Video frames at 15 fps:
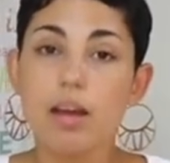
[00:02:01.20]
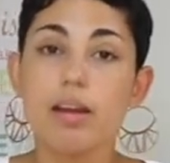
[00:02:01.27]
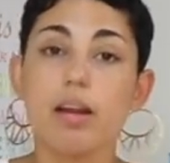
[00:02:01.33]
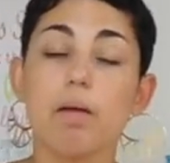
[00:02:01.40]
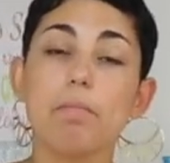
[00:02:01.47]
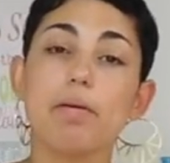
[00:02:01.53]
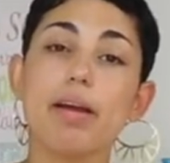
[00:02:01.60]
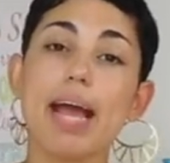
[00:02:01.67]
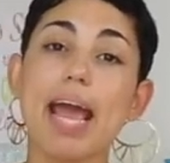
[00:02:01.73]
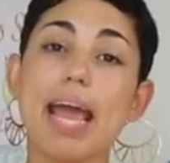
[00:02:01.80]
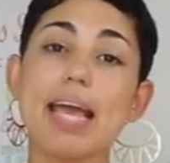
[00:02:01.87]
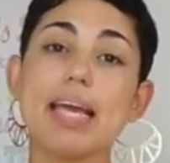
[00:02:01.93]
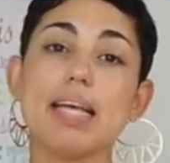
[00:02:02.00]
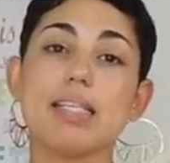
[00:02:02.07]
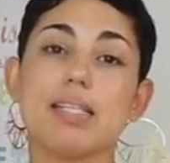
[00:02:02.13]
Number
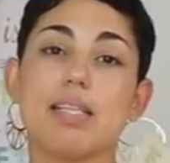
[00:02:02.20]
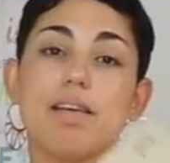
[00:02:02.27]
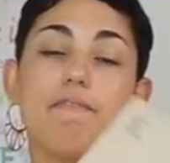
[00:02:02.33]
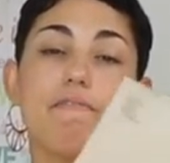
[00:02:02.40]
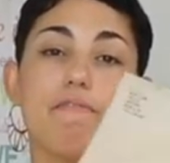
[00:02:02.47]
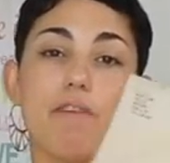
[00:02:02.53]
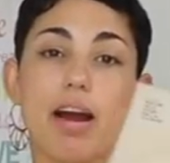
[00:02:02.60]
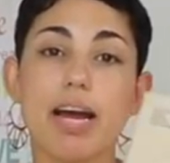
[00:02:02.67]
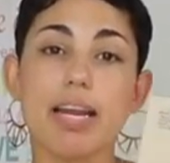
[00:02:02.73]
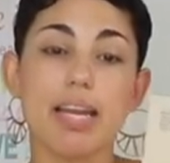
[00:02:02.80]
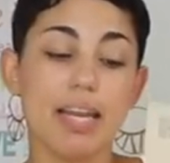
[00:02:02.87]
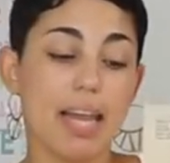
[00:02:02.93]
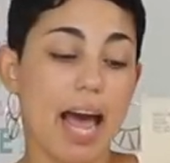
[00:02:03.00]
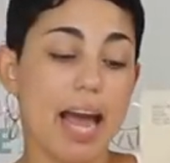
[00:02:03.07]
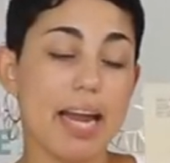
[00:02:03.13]
eight is the front
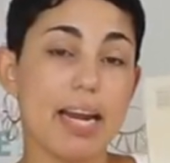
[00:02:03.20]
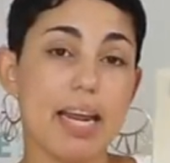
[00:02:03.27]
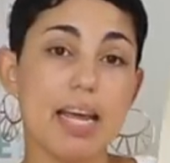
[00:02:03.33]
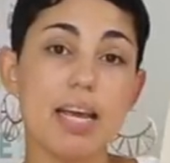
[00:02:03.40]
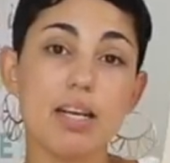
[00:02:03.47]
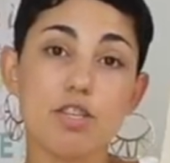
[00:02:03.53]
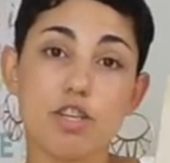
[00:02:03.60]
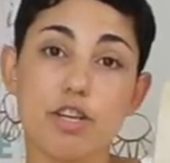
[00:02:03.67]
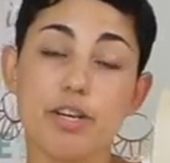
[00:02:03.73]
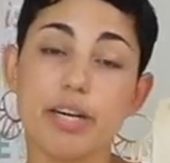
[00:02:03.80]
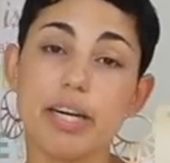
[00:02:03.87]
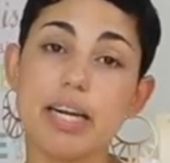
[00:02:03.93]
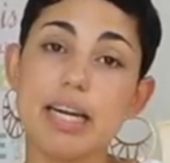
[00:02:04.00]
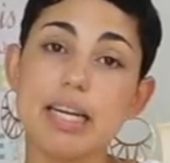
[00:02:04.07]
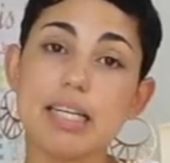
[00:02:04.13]
lining, so you're
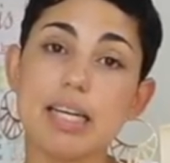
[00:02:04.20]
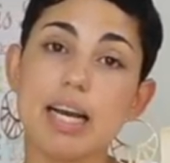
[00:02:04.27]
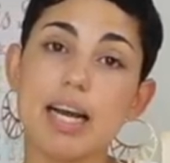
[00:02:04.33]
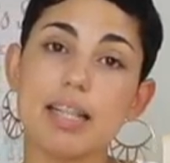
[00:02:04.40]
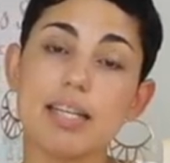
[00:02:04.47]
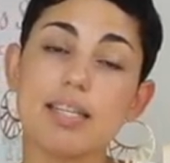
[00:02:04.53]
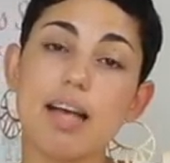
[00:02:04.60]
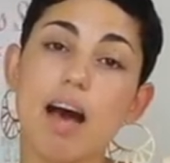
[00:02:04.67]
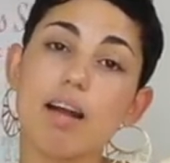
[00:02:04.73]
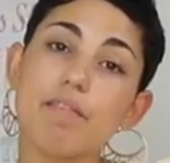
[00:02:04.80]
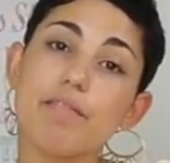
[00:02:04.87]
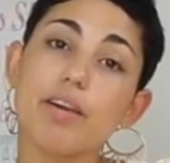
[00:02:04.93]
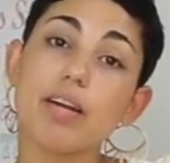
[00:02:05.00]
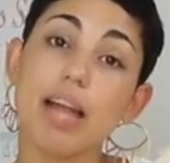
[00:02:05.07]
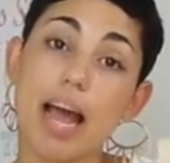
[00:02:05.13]
going to need to cut this out of your